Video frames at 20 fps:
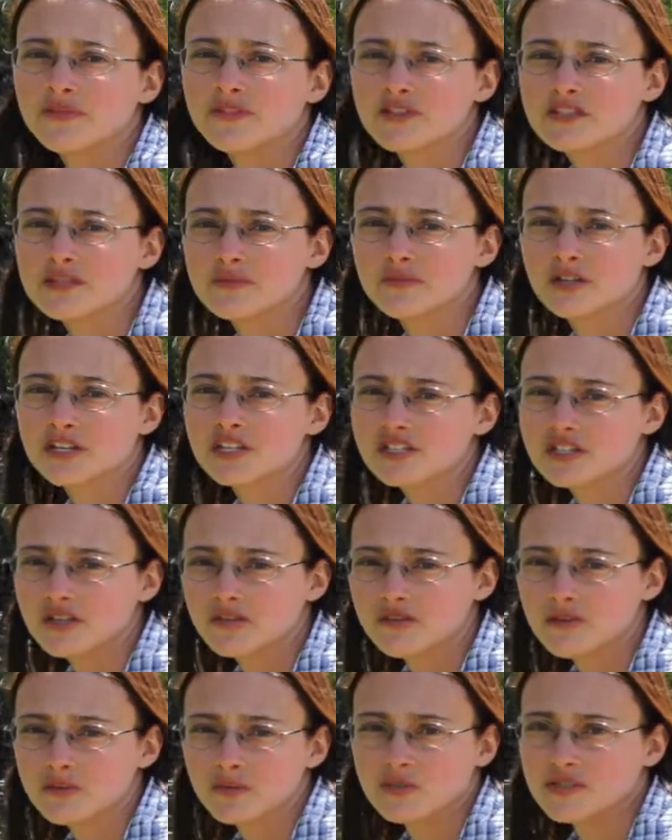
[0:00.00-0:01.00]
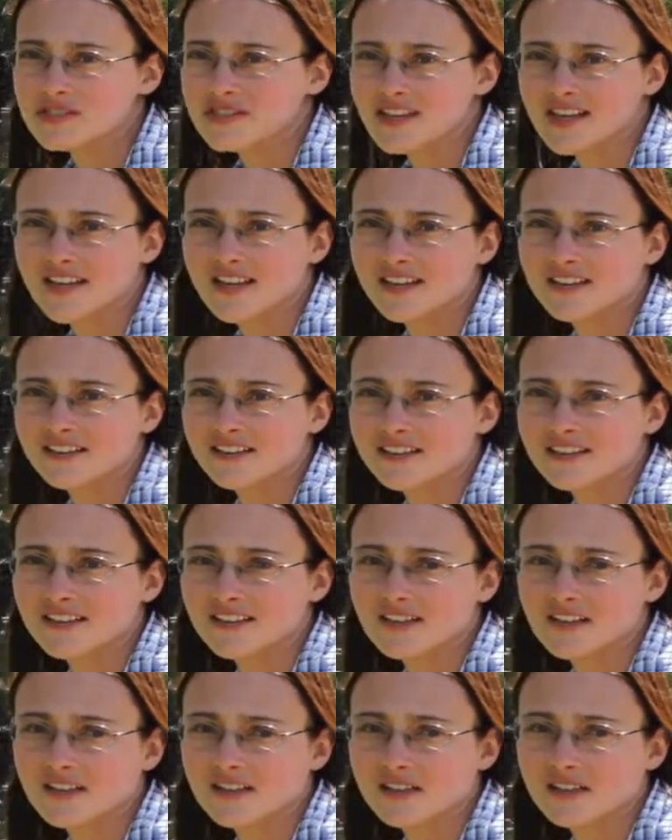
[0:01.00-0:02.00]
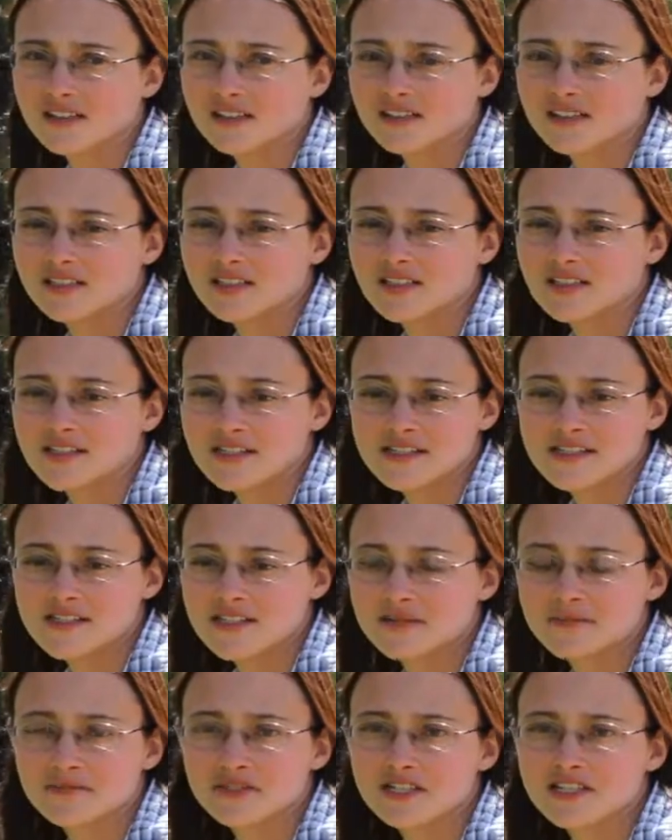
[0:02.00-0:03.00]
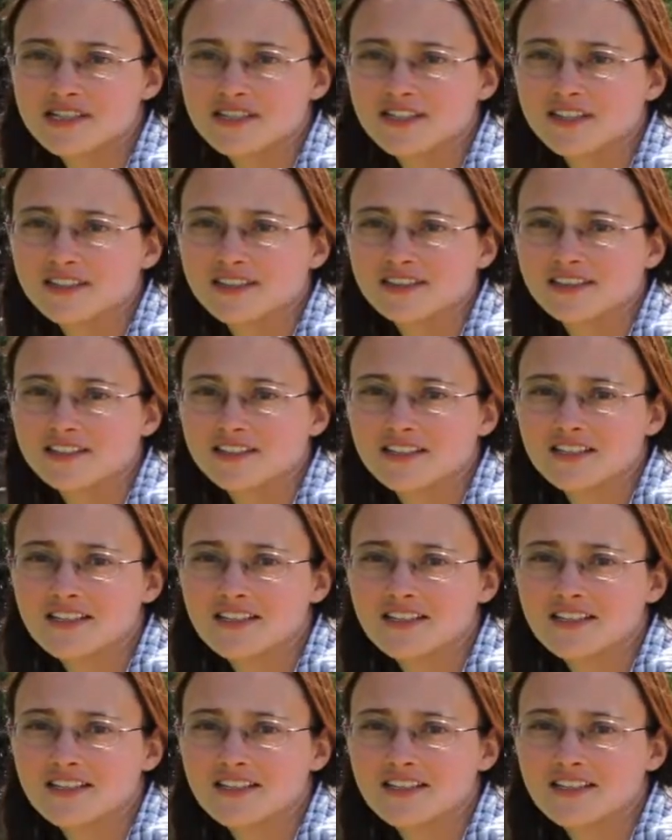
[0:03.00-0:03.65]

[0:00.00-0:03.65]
first impression of him was that he seemed just like the